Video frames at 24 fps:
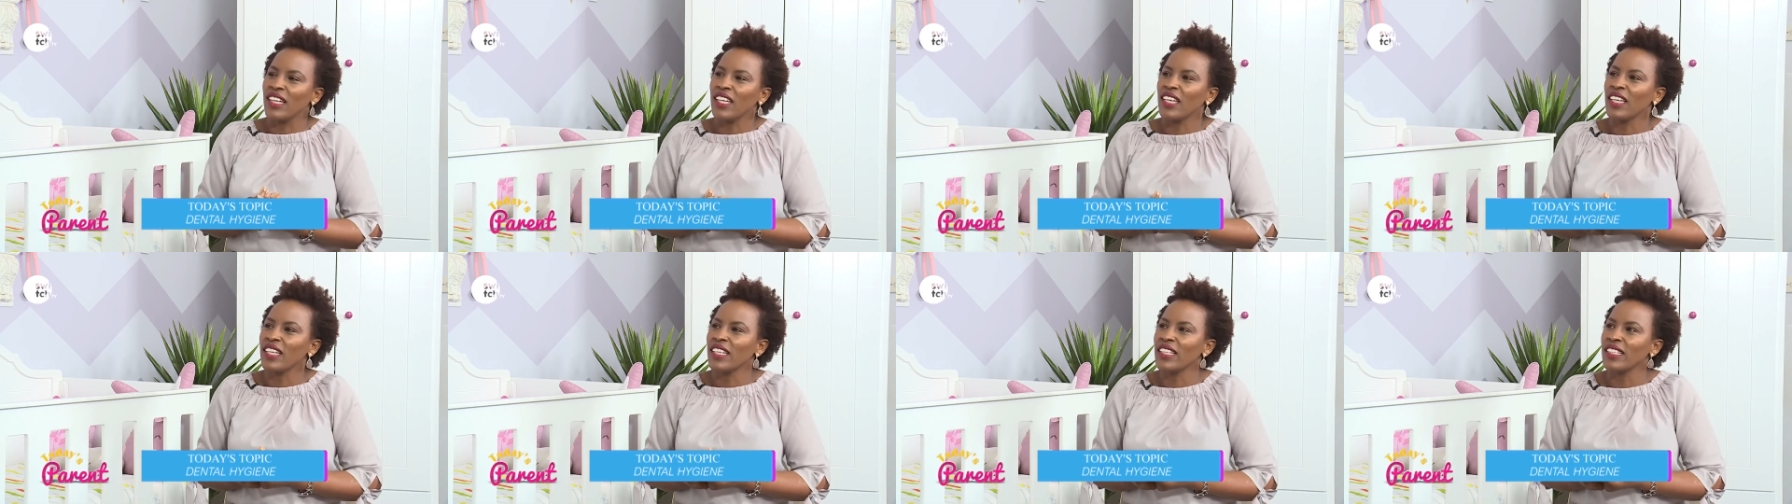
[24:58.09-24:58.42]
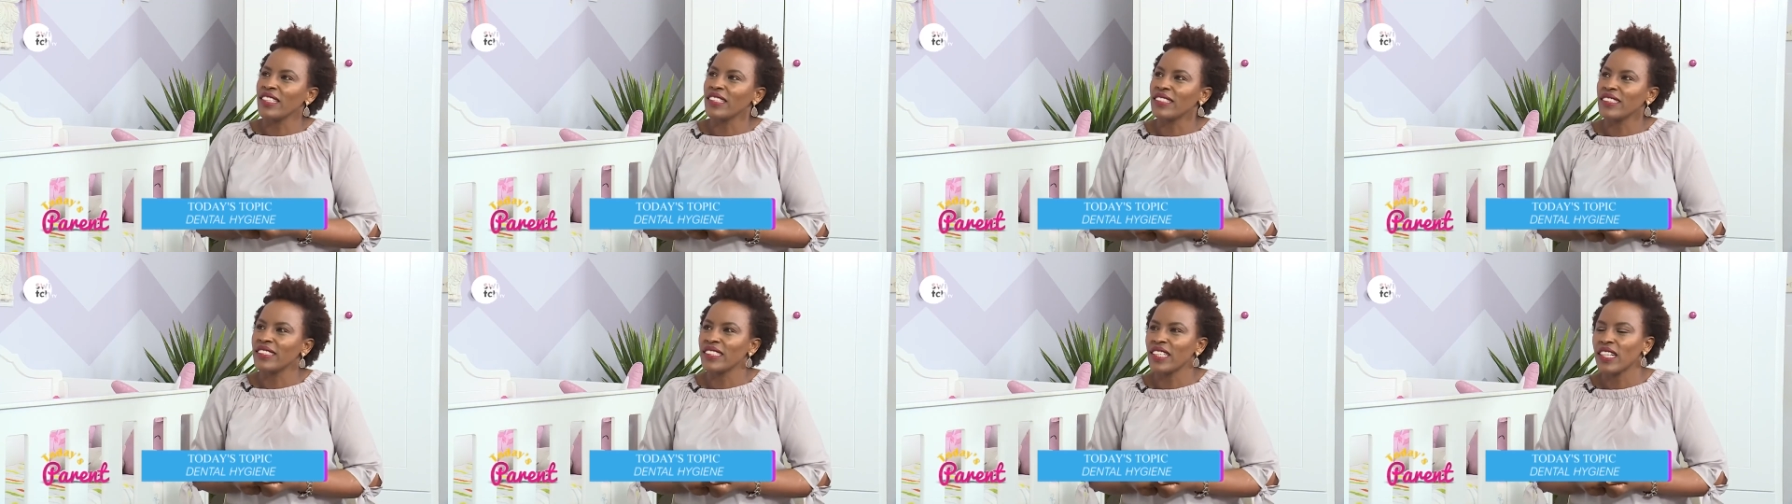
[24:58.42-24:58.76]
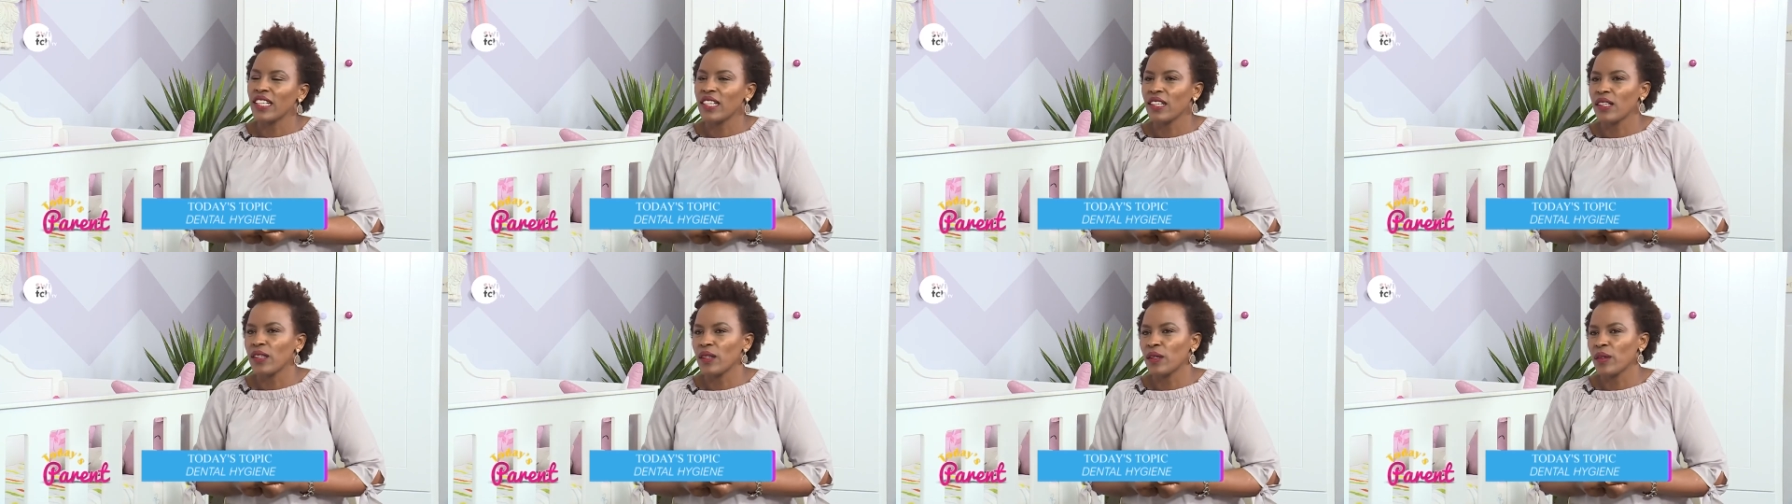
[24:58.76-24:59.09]
And
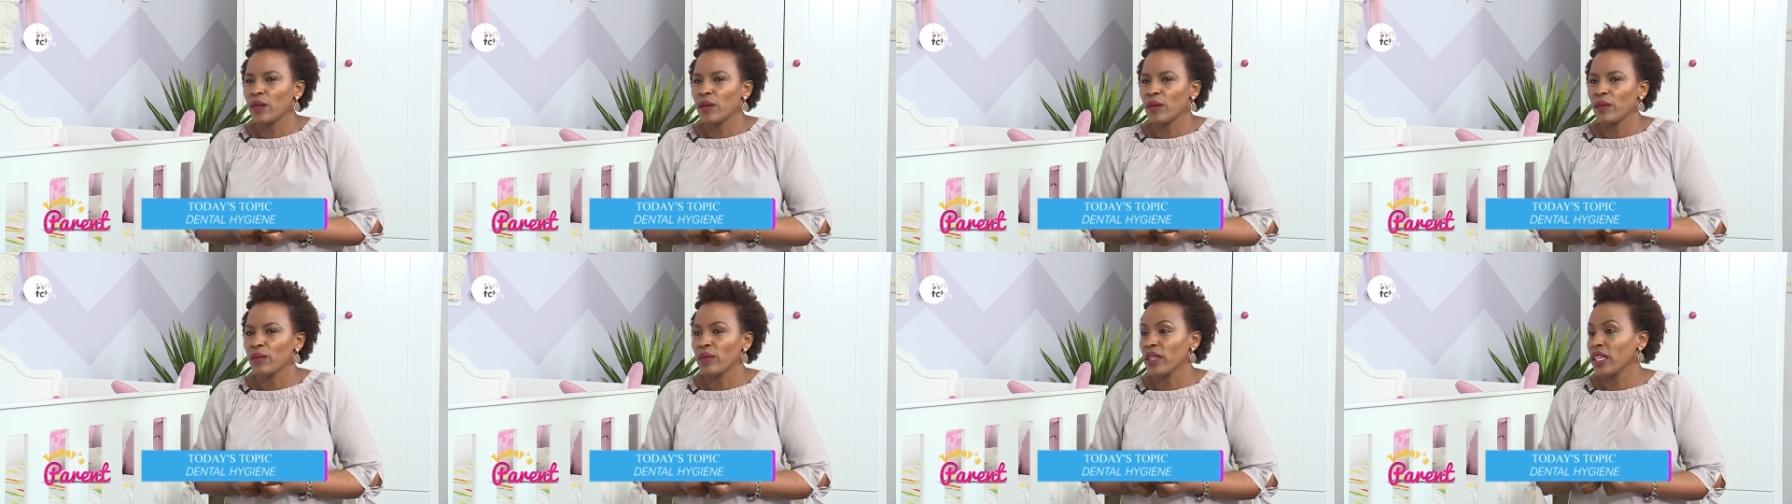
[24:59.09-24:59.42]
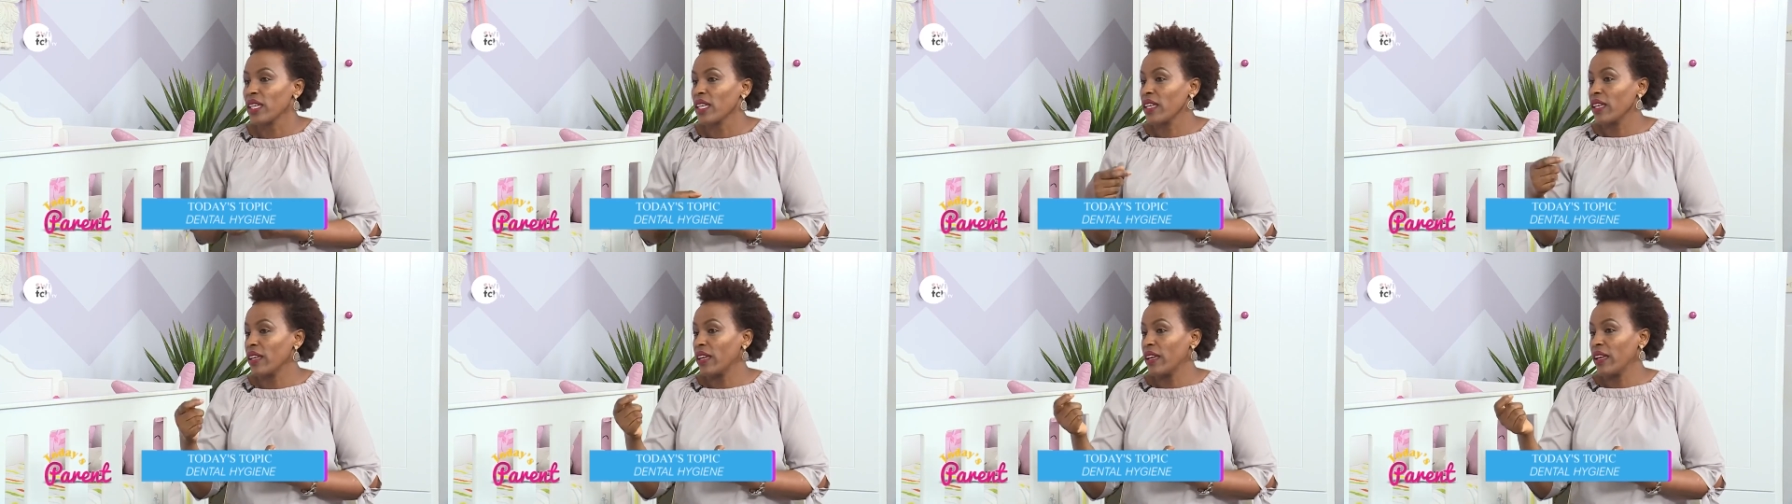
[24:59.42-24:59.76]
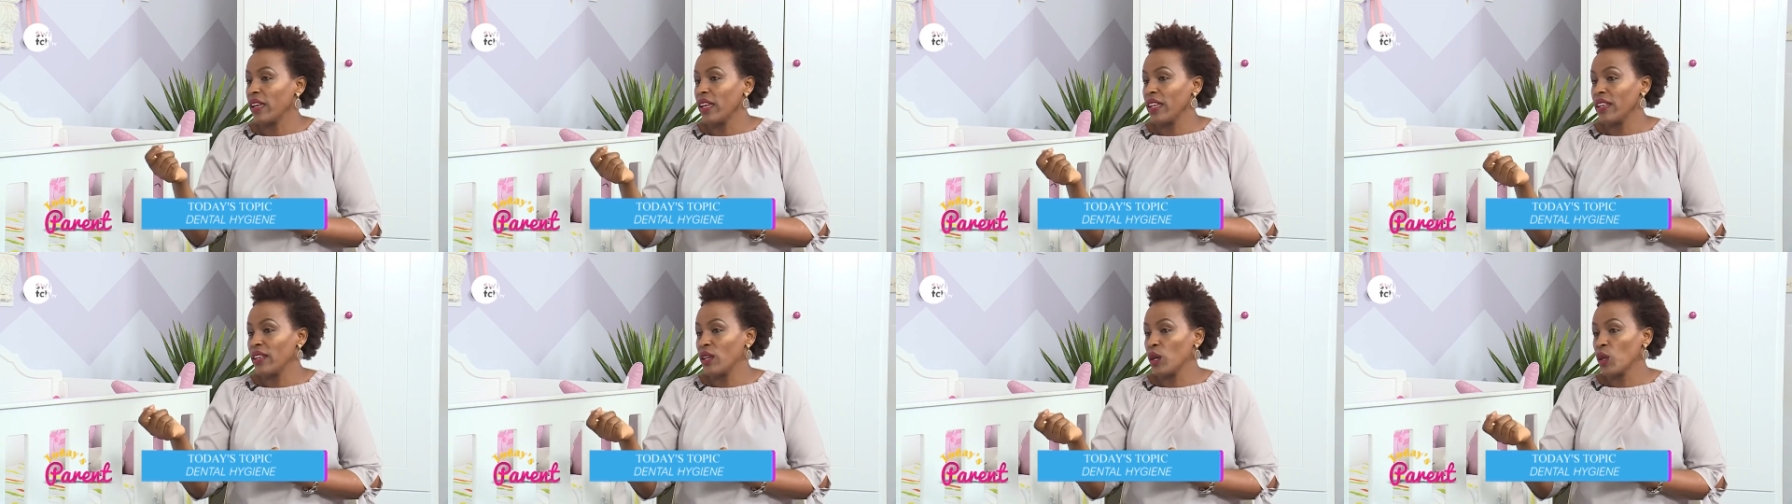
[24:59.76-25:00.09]
um,
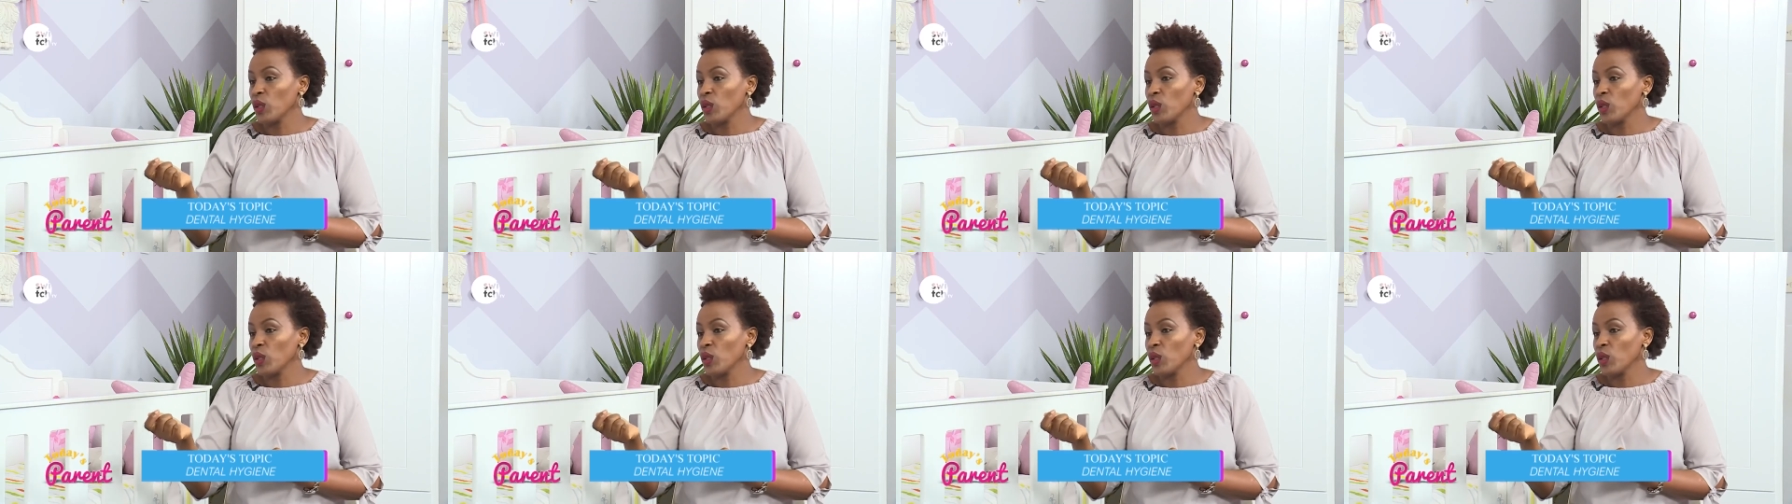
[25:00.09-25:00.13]
and